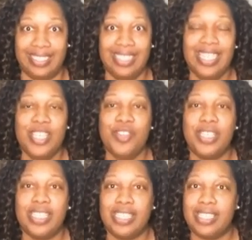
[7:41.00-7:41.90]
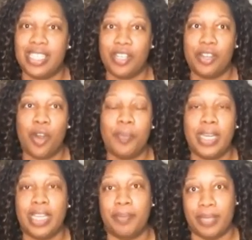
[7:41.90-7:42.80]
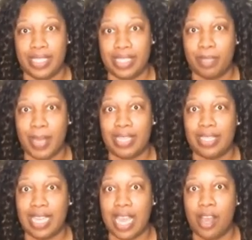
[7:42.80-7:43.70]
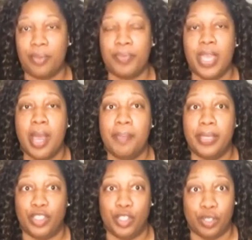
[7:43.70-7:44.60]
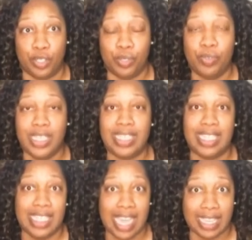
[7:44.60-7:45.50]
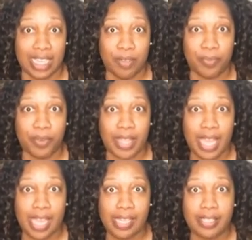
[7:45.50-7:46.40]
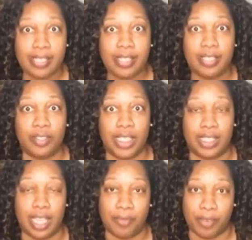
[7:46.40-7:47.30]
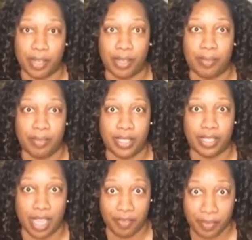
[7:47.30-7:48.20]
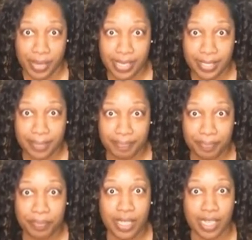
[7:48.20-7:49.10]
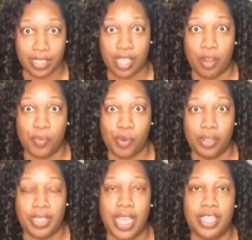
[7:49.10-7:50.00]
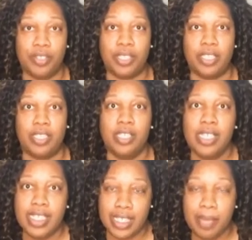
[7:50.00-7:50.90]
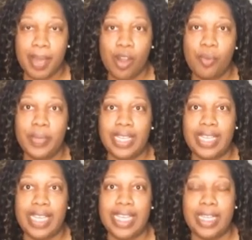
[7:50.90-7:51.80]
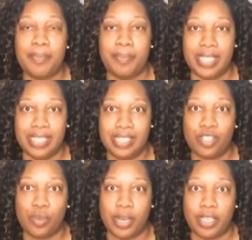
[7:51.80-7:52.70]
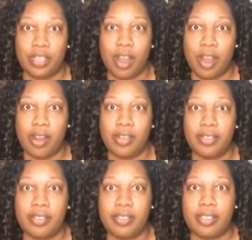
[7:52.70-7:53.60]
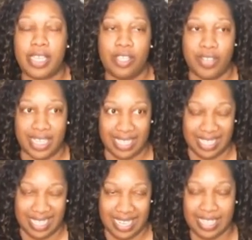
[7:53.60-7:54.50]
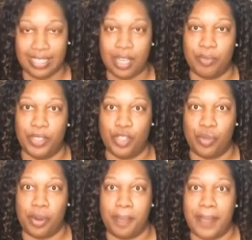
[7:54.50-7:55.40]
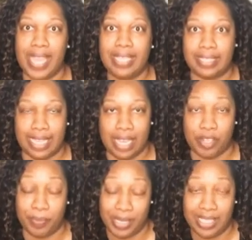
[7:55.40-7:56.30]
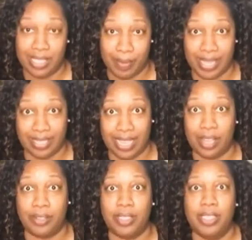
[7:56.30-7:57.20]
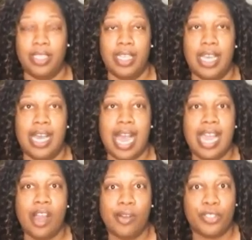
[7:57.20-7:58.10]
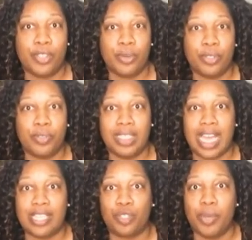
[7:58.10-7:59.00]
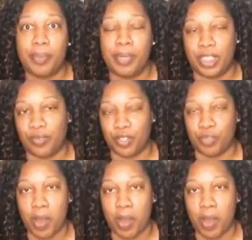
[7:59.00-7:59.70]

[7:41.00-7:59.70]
You can consider opening a business bank account, but you do need an EIN for that. You can get that from the government. Can talk more on that. You can see about opening any business credit cards, and you can connect that with your bank account, your business bank account. I also utilize QuickBooks for small